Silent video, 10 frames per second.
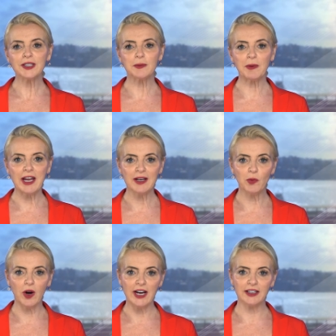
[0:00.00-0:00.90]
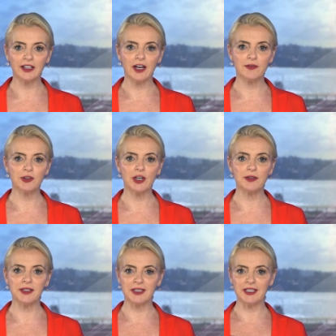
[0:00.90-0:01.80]
explain why the curve
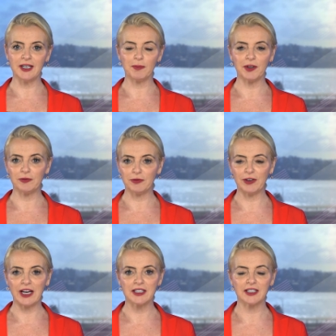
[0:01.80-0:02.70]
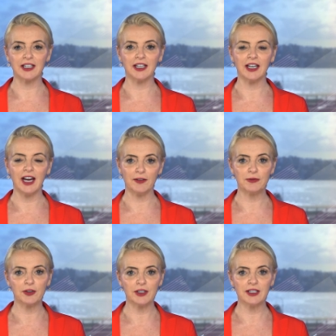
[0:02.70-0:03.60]
shows a dip and flattening
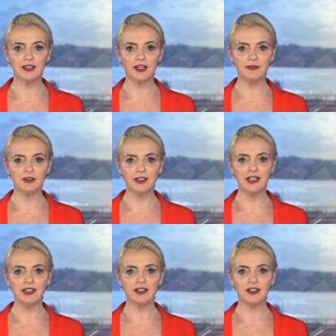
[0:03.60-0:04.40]
after a discovery?